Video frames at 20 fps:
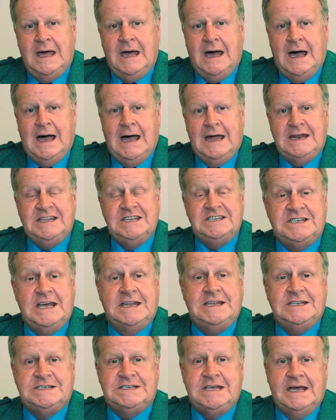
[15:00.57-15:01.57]
and
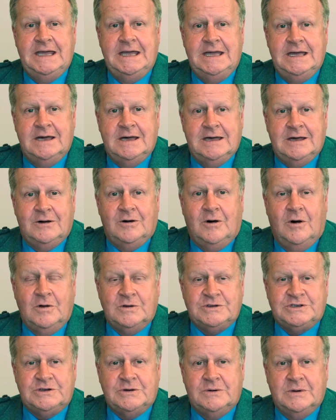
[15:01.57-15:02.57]
insight
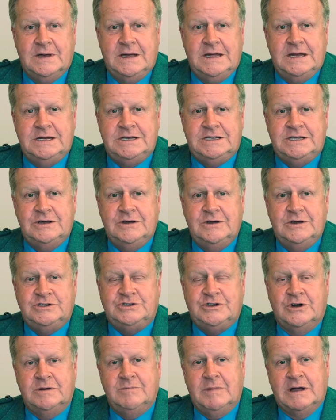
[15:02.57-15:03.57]
also into
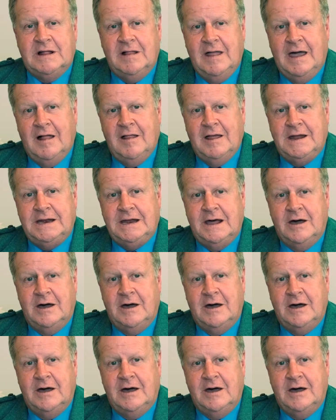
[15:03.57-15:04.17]
John McLellan.